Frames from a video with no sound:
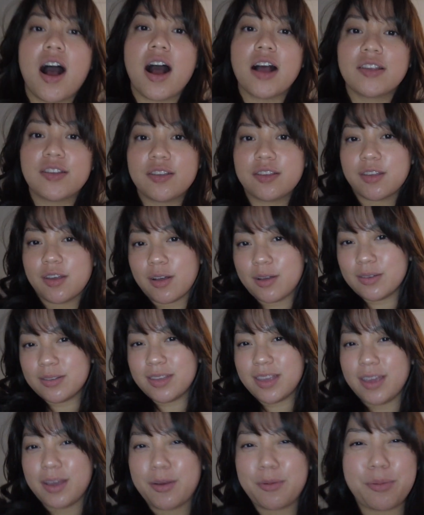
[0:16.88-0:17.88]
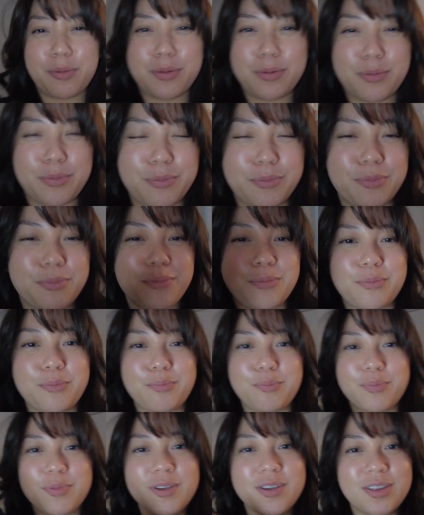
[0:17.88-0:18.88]
so I was like,
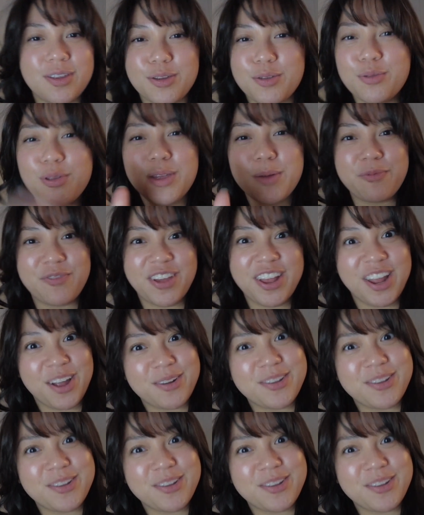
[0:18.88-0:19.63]
just do the video